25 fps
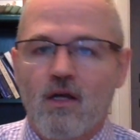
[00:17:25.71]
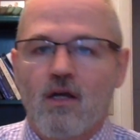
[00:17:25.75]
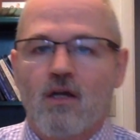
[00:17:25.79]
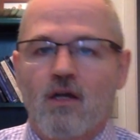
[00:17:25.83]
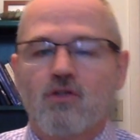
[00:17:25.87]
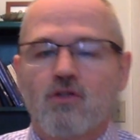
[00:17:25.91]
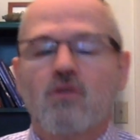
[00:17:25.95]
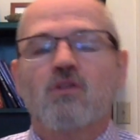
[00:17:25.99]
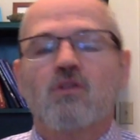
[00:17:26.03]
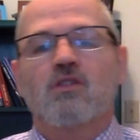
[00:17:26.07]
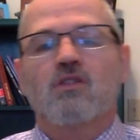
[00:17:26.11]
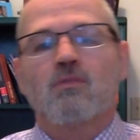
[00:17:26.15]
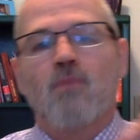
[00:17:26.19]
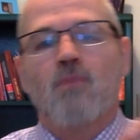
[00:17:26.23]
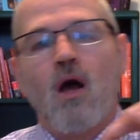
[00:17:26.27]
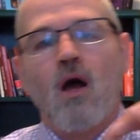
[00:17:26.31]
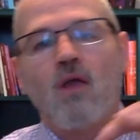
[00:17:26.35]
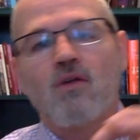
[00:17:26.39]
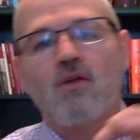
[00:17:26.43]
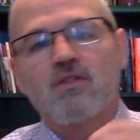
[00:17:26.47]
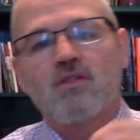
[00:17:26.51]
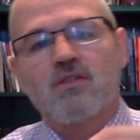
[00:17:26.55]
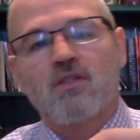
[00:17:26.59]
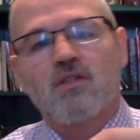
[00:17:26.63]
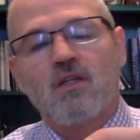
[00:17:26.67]
to the smaller
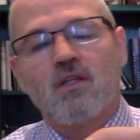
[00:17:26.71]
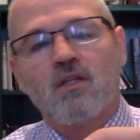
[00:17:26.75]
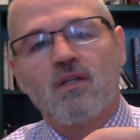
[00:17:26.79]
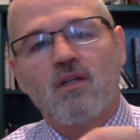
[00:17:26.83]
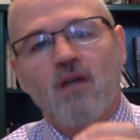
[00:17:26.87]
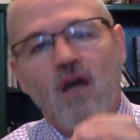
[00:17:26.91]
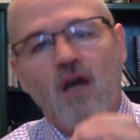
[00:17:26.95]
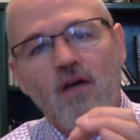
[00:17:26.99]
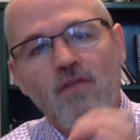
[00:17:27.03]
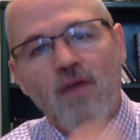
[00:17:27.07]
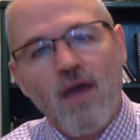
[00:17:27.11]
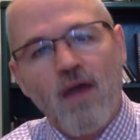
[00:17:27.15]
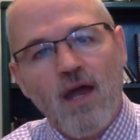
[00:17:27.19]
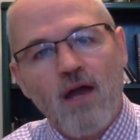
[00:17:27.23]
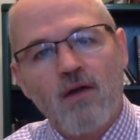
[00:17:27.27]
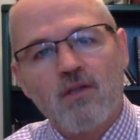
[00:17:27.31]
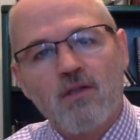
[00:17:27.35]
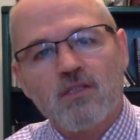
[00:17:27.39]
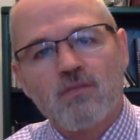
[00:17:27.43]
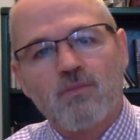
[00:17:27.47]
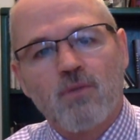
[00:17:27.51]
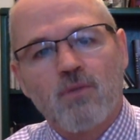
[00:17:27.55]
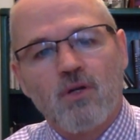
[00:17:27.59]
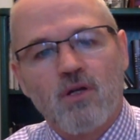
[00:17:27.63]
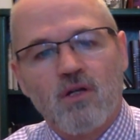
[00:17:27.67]
city of
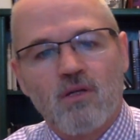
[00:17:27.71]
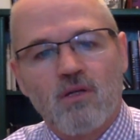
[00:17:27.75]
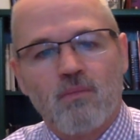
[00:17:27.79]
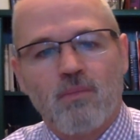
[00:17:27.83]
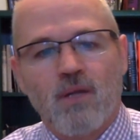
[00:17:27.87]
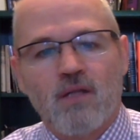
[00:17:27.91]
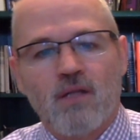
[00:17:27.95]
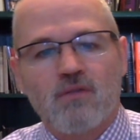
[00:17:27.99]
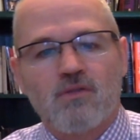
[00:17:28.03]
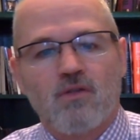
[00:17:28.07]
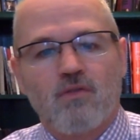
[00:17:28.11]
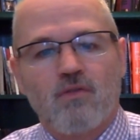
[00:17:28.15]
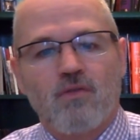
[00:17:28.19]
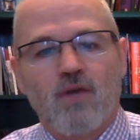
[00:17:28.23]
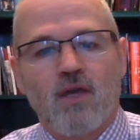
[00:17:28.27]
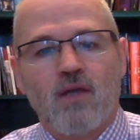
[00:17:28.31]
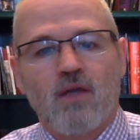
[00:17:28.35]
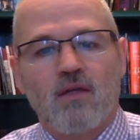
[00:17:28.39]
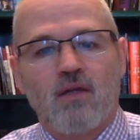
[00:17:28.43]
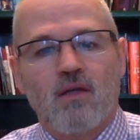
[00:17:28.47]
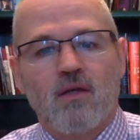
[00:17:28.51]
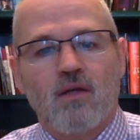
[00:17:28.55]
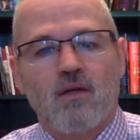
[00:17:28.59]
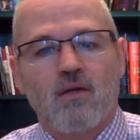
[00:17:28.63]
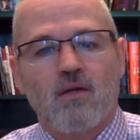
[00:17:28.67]
Harrisburg in Pennsylvania,